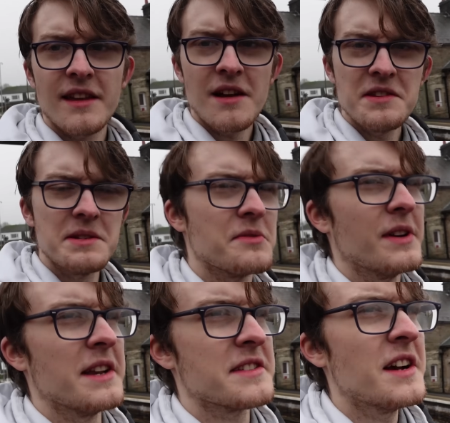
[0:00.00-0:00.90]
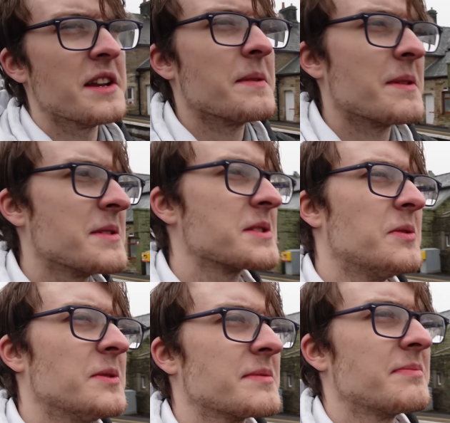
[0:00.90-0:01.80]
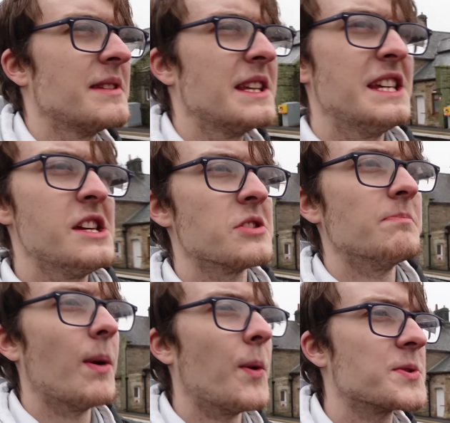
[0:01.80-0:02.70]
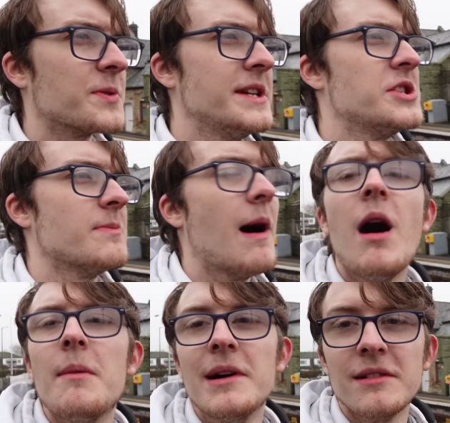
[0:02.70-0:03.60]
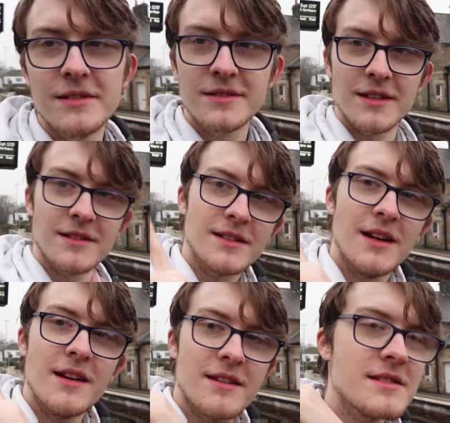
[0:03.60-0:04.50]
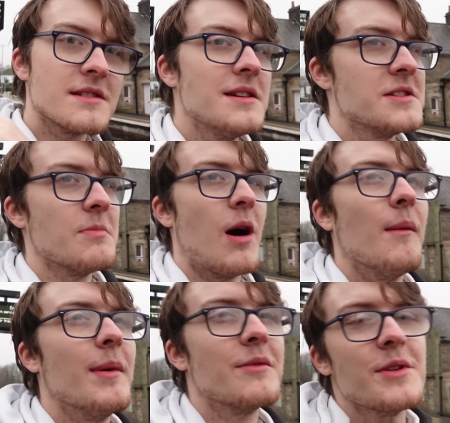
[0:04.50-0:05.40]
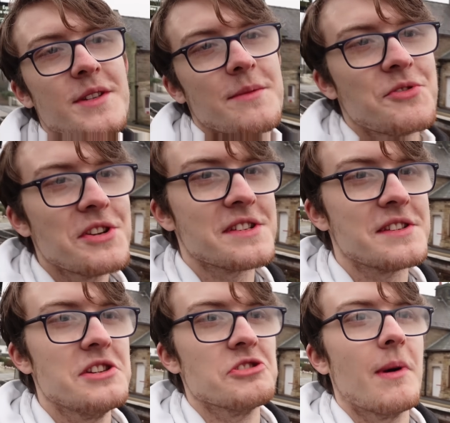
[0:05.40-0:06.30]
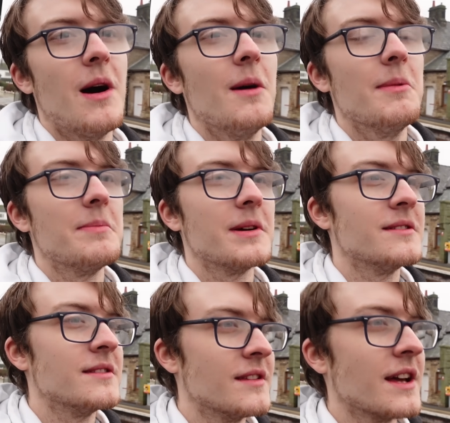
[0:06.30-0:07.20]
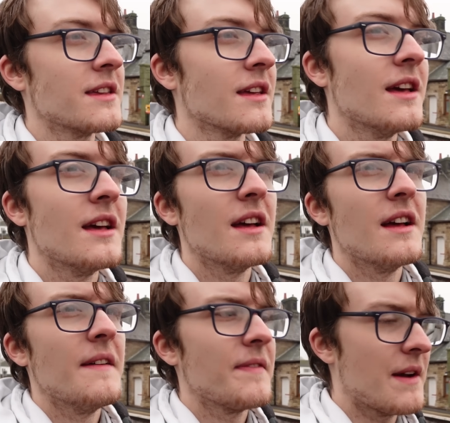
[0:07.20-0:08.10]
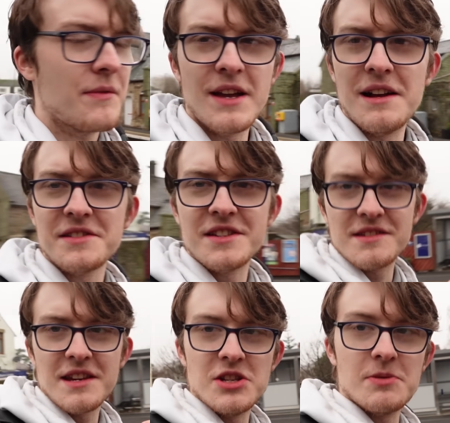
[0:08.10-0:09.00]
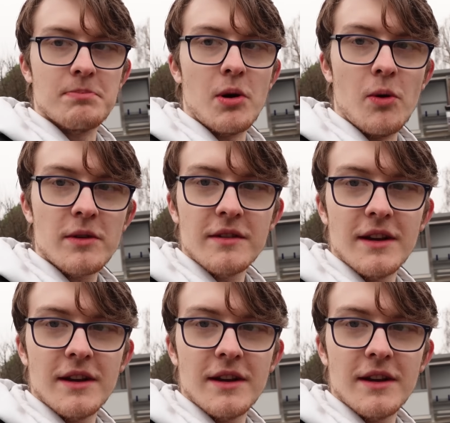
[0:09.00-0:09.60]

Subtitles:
They can't seem to really decide it whether it's called Heysham Port or Heysham Harbour, because like that says Heysham Harbour, Real-Time Train says Heysham Harbour, but like everything else says Heysham Port.